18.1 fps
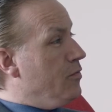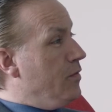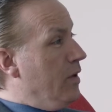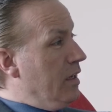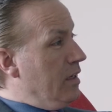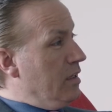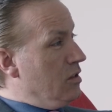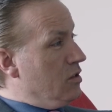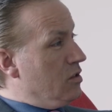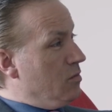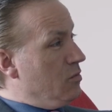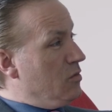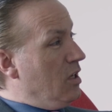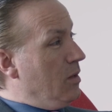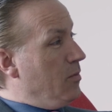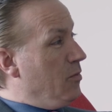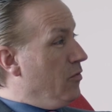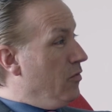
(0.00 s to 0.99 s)
finding some
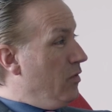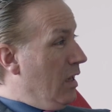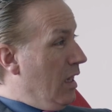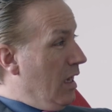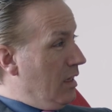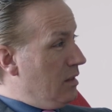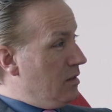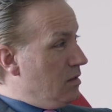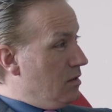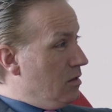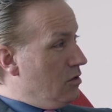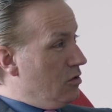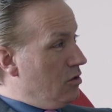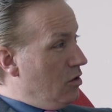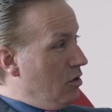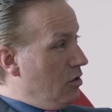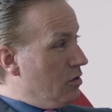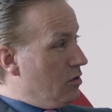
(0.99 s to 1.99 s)
type of light in the
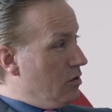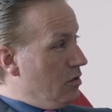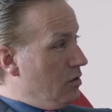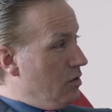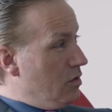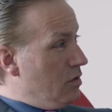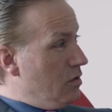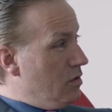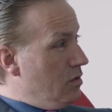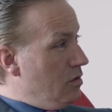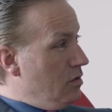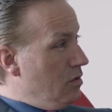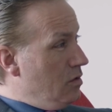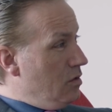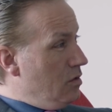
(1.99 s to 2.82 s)
darkness